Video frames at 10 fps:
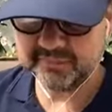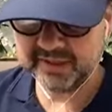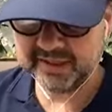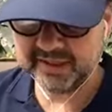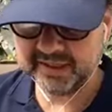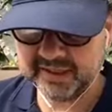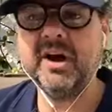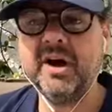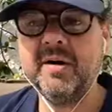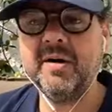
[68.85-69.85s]
We get in our
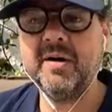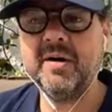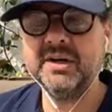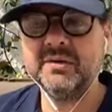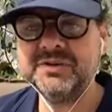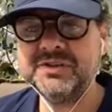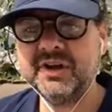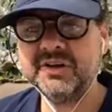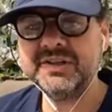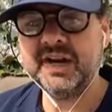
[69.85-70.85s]
car, we
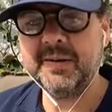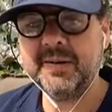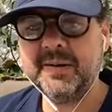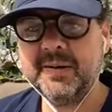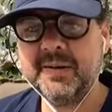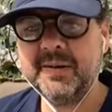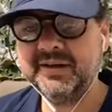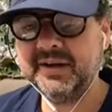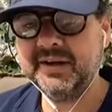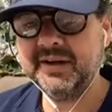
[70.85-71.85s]
start it up,
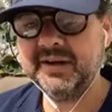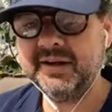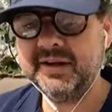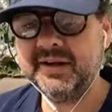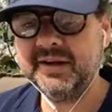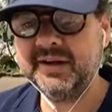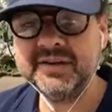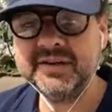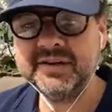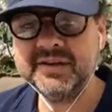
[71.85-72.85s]
and at a glance, we can
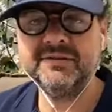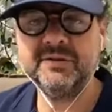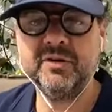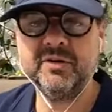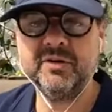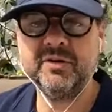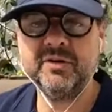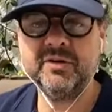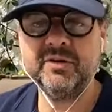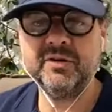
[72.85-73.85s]
see if we've got enough
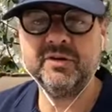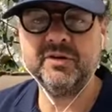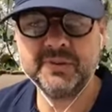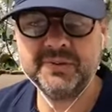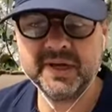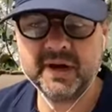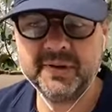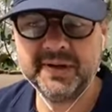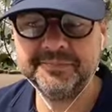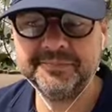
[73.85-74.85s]
fuel to get us where we're
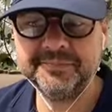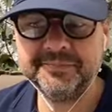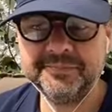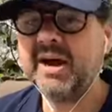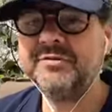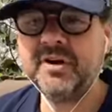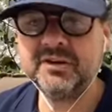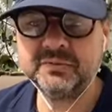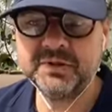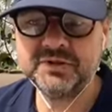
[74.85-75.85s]
going, how
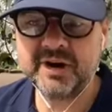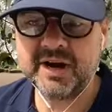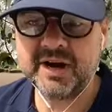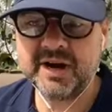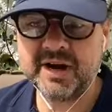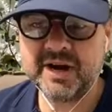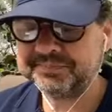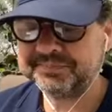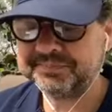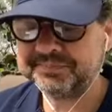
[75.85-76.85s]
fast we're traveling,
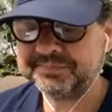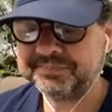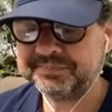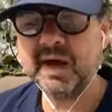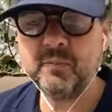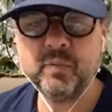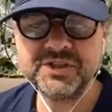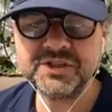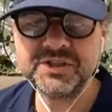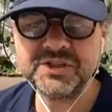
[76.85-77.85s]

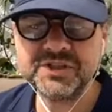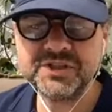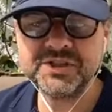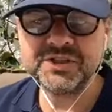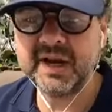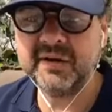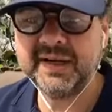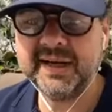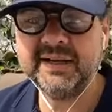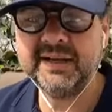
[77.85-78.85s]
which direction we're going
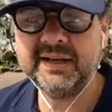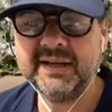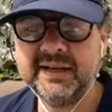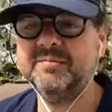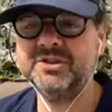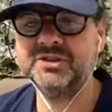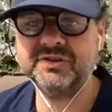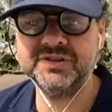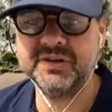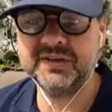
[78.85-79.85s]
in, if the temperature
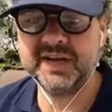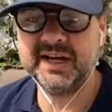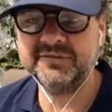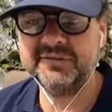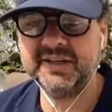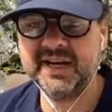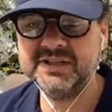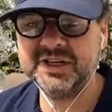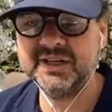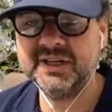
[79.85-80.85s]
is okay for the
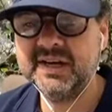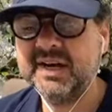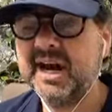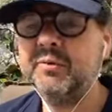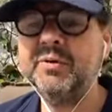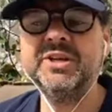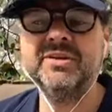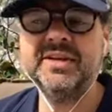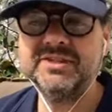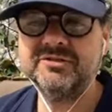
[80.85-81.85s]
engine. And we don't
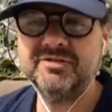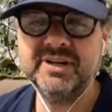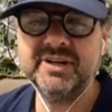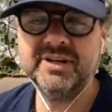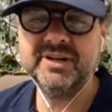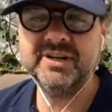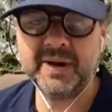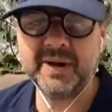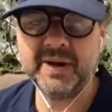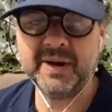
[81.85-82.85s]
need to really think
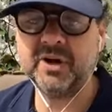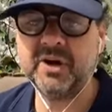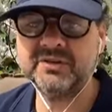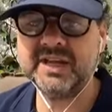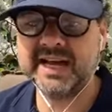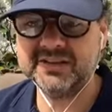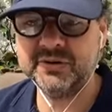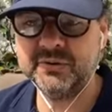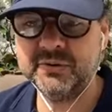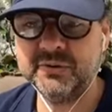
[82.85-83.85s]
about those dials at
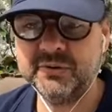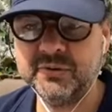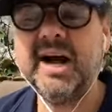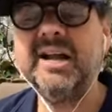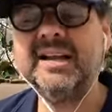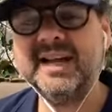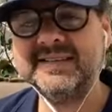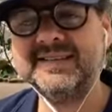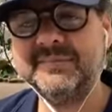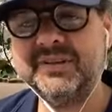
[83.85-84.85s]
all,
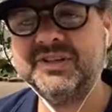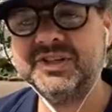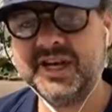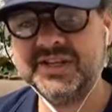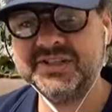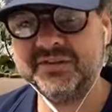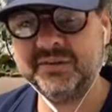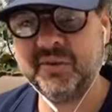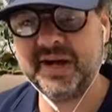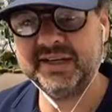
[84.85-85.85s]
unless something changes on the
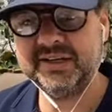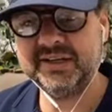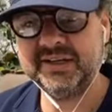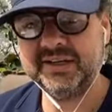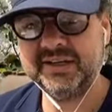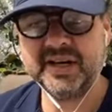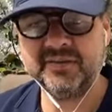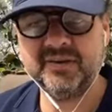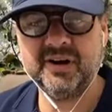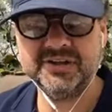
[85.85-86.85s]
way. You glance down and
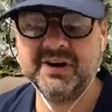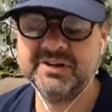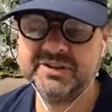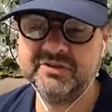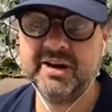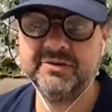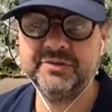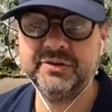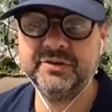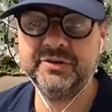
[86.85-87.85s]
realise you're out of
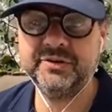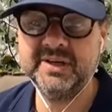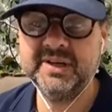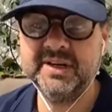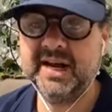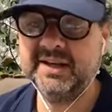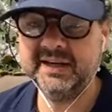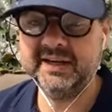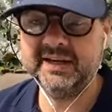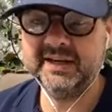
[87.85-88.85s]
fuel, and then
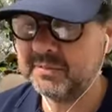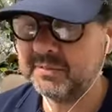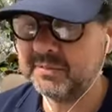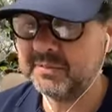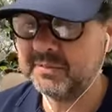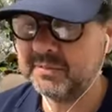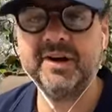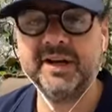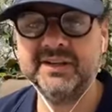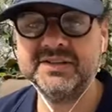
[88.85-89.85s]
the alarms will start
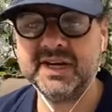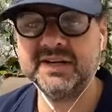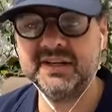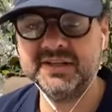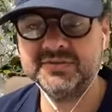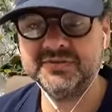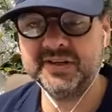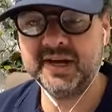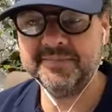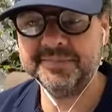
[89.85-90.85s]
ringing and saying you need to
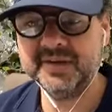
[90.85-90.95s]
fill up.